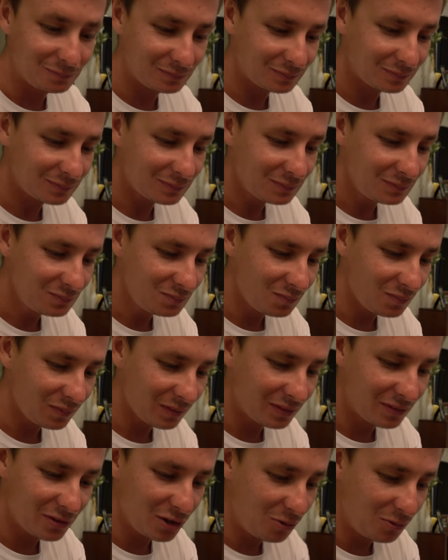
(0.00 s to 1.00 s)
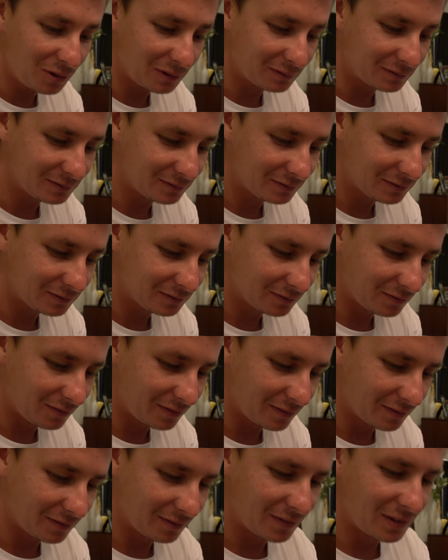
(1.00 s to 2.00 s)
No one. No one.
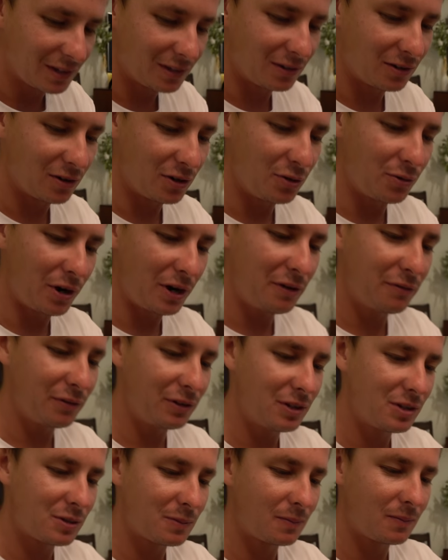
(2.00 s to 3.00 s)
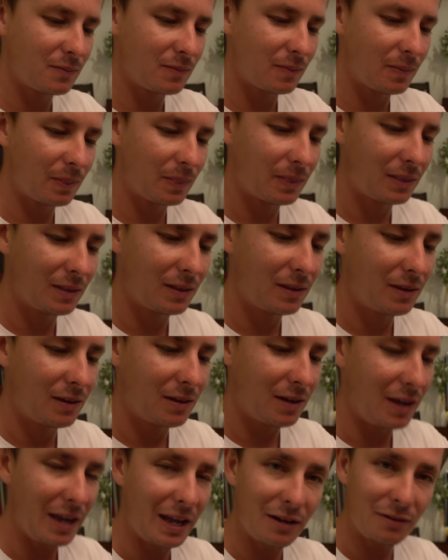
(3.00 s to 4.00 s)
That's why you, you ready for this? to Victor.
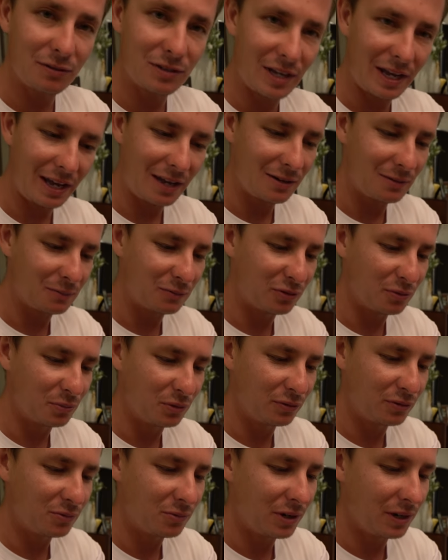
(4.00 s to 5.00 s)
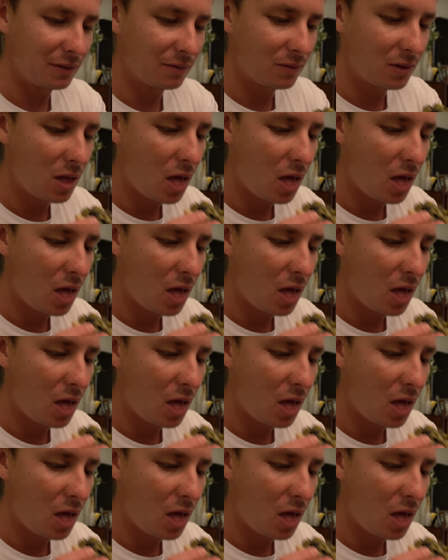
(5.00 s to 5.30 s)
And to Ab for Movin weight.